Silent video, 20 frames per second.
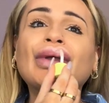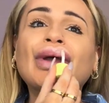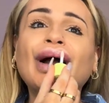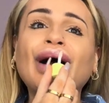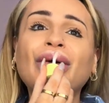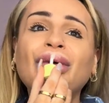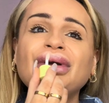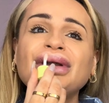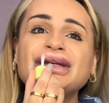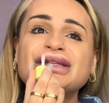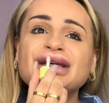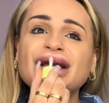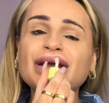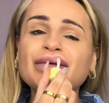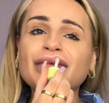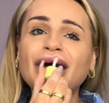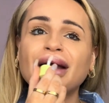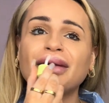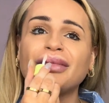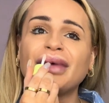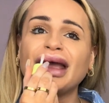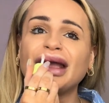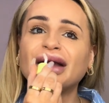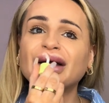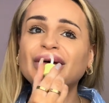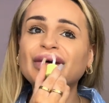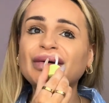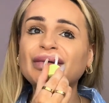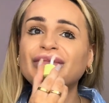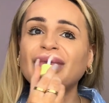I want to show you my
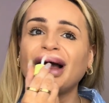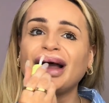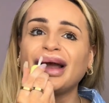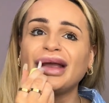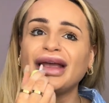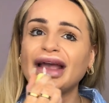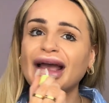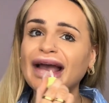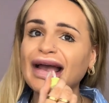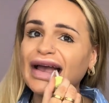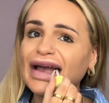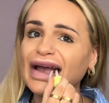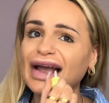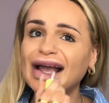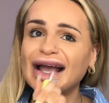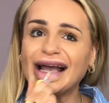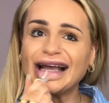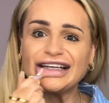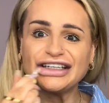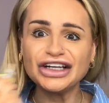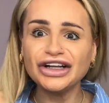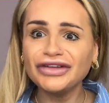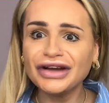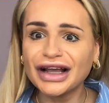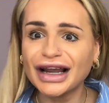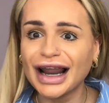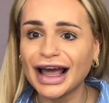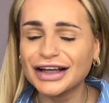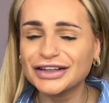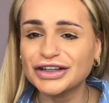makeup, my jewellery
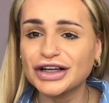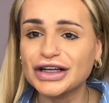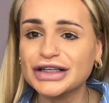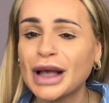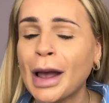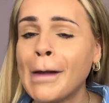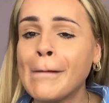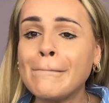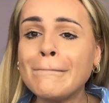collection, because